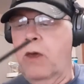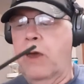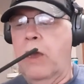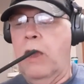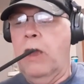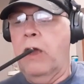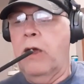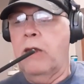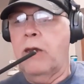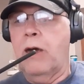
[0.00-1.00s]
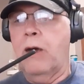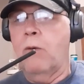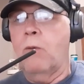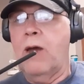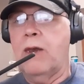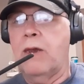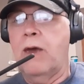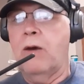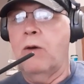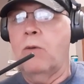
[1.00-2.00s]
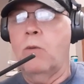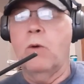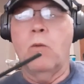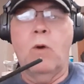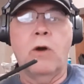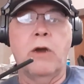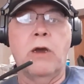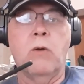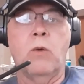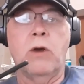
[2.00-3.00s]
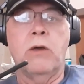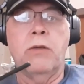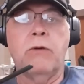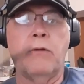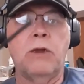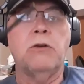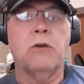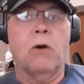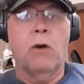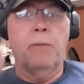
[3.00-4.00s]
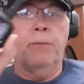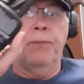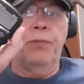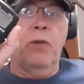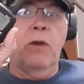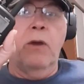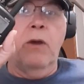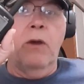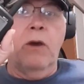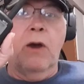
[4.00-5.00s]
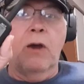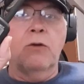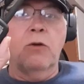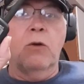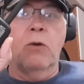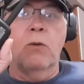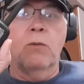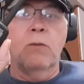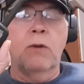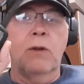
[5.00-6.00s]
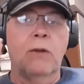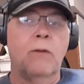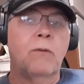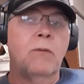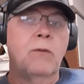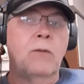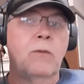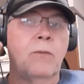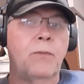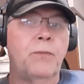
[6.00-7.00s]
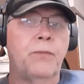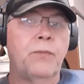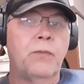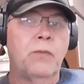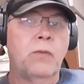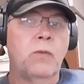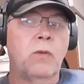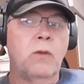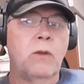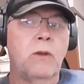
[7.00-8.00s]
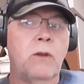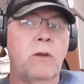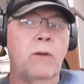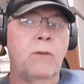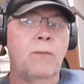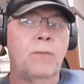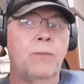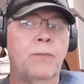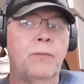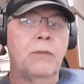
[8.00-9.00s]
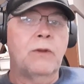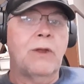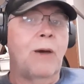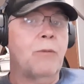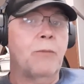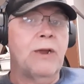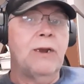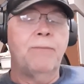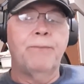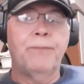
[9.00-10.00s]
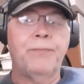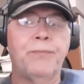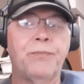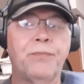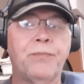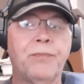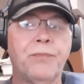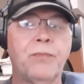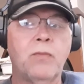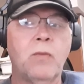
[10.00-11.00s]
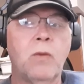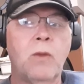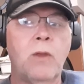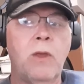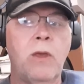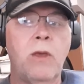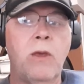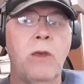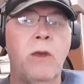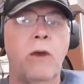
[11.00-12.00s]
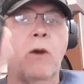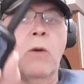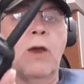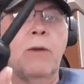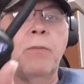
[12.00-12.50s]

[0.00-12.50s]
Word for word: and I, right now we're working with DStar. Yeah, so. 2, SLS 6, five, Stop a minute. 9, 8. Okay,